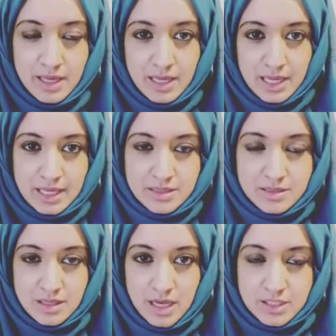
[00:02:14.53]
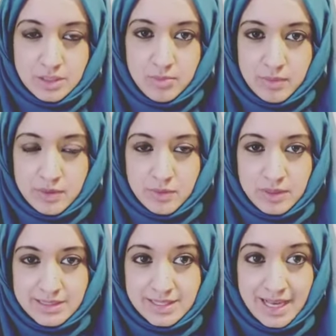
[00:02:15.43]
is, as you probably know,
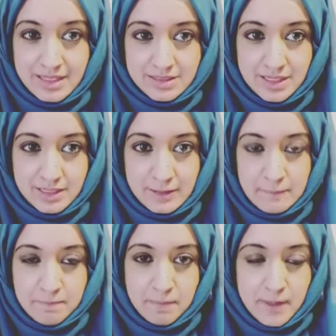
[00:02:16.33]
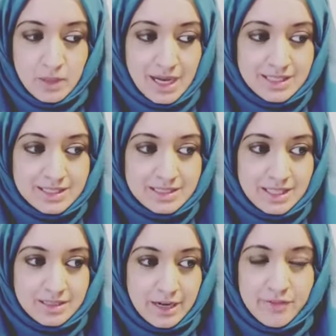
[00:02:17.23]
is asking. You know,
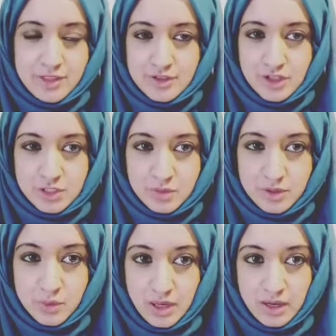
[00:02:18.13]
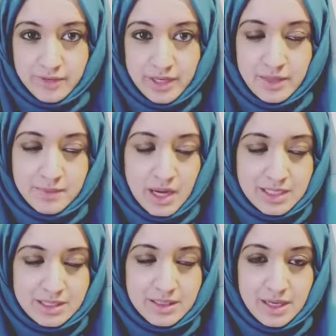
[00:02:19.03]
asking, everything starts with dua, right?
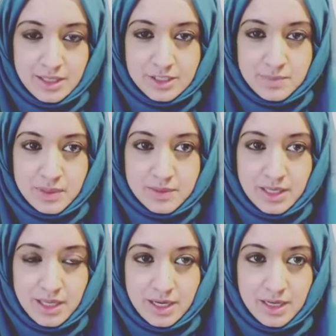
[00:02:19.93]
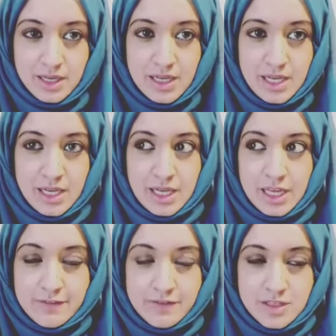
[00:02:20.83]
Asking Allah subhanahu wa ta'ala, ya Allah,
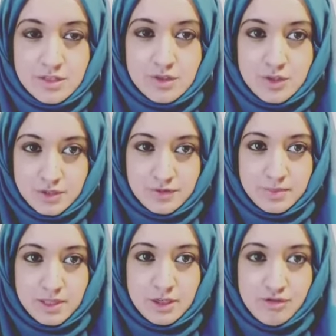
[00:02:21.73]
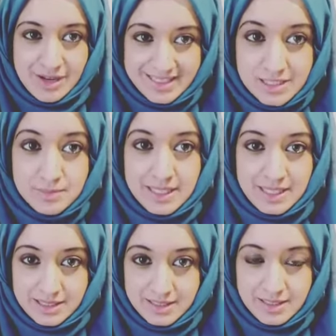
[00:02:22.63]
if this is good for me, grant me
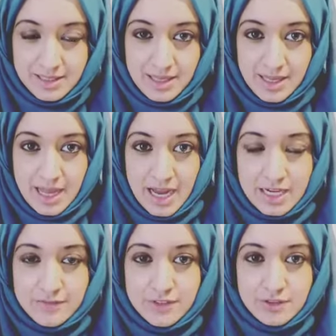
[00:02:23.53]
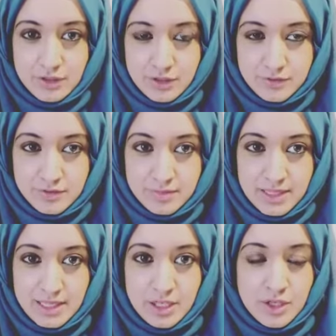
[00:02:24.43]
it. And if it's not good for
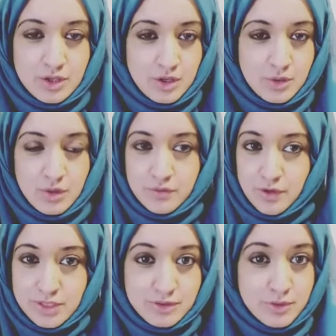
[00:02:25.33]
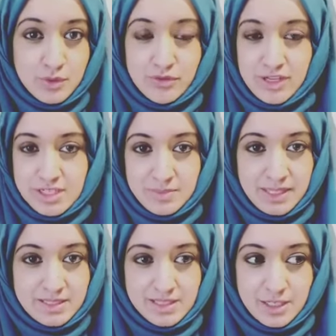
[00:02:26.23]
me, you know, don't grant me
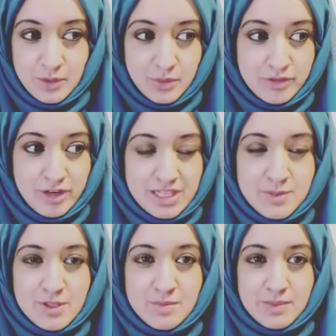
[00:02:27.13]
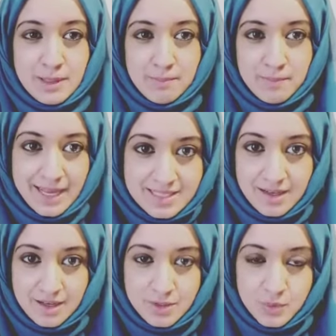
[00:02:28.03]
it. You know, grant me something better.
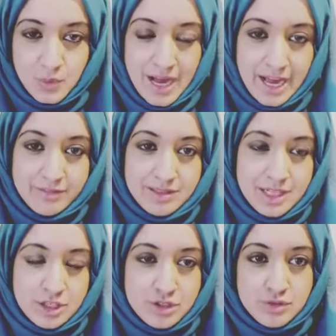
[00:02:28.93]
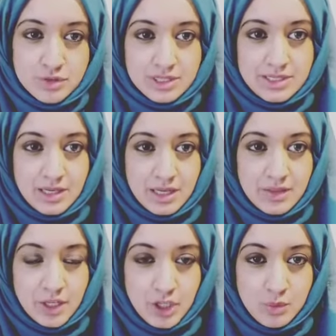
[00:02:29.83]
So having that trust in Allah
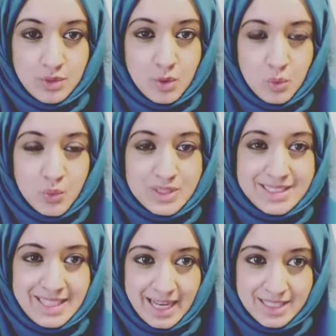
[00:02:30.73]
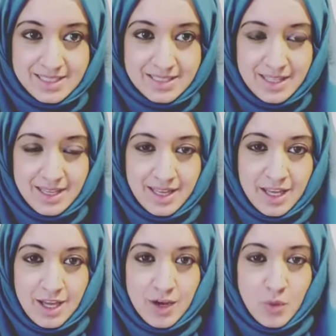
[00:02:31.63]
that you will always get
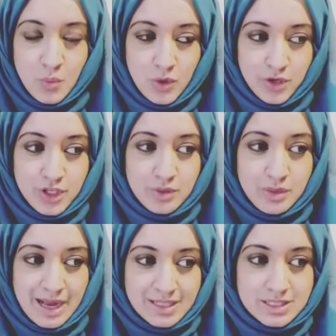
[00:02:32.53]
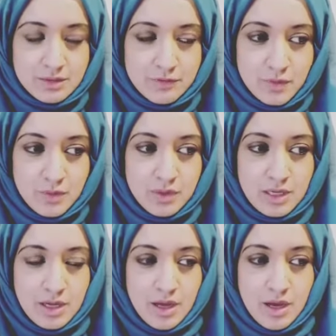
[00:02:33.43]
what you ask for
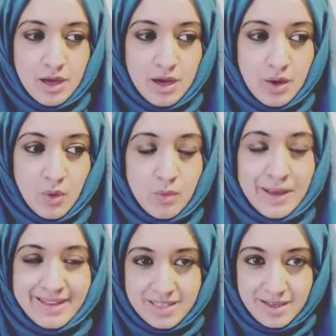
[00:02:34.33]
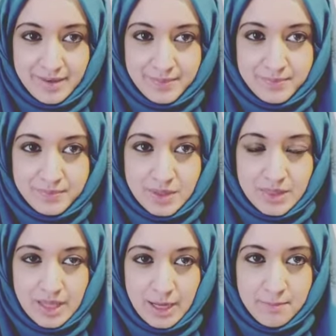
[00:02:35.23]
or better.
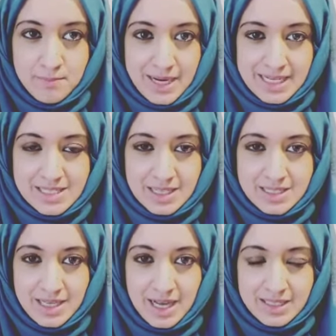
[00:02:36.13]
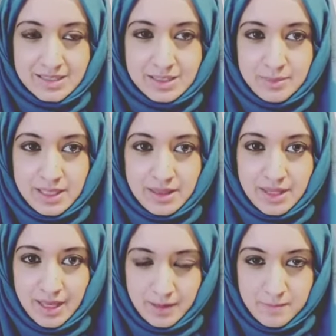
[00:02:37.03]
That mindset has to be
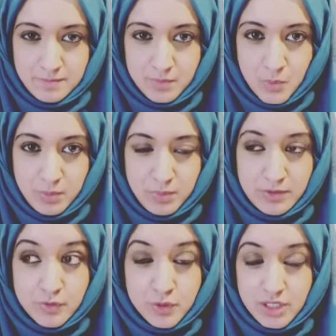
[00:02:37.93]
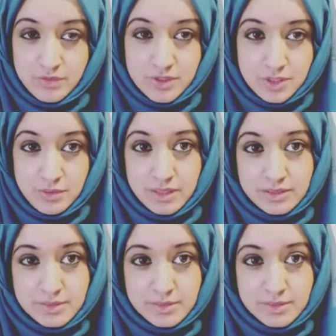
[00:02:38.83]
there when before you even do this.